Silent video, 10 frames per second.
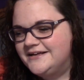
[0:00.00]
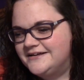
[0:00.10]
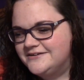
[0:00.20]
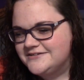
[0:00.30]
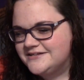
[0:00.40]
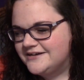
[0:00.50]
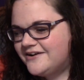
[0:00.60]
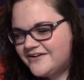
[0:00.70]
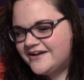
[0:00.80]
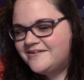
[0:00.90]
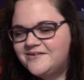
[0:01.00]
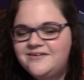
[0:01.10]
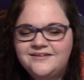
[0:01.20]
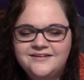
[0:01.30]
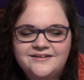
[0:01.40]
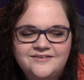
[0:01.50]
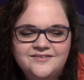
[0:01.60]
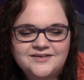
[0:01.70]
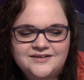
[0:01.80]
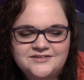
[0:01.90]
And I was like, okay, cool, you know,
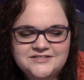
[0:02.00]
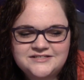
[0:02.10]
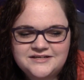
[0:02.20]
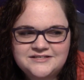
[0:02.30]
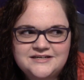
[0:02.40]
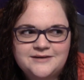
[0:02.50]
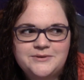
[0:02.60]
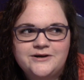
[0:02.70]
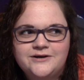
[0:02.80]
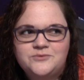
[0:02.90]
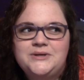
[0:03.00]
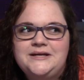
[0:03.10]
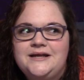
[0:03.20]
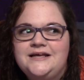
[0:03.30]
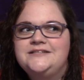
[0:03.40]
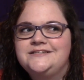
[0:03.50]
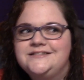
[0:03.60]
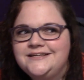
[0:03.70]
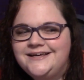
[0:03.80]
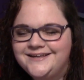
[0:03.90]
like, I'll just stay up here and wait
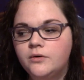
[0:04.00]
anxiously.